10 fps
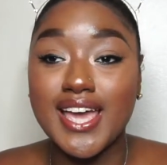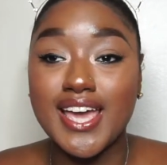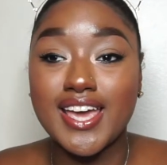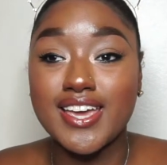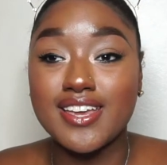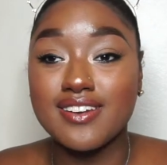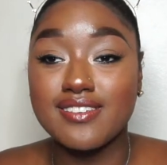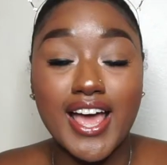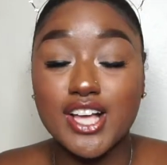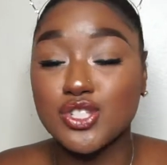
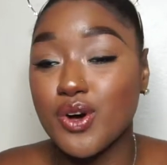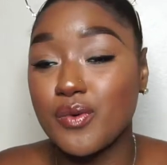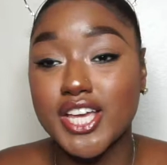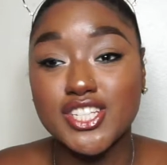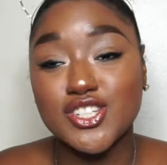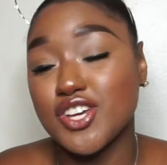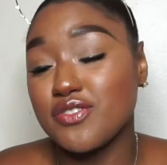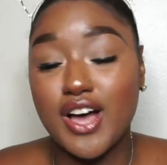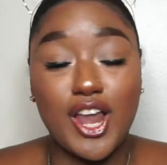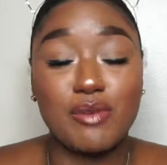And as always, you can
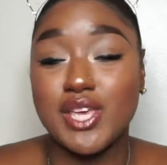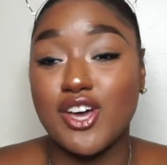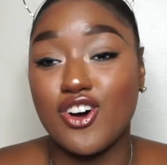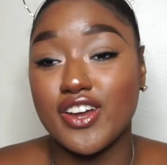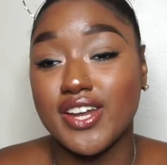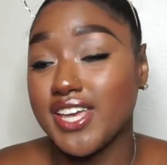follow me on